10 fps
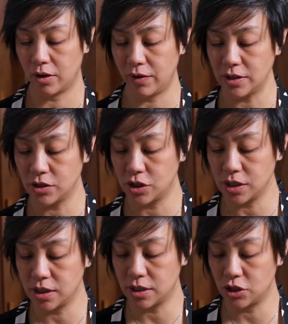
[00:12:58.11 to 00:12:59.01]
All right, so
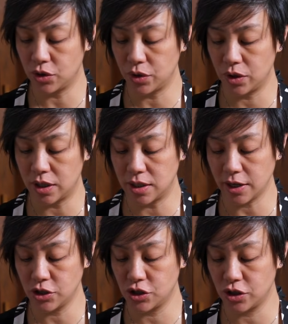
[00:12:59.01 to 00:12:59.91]
just to show you the
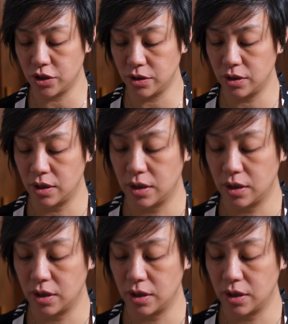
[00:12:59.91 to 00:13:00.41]
texture,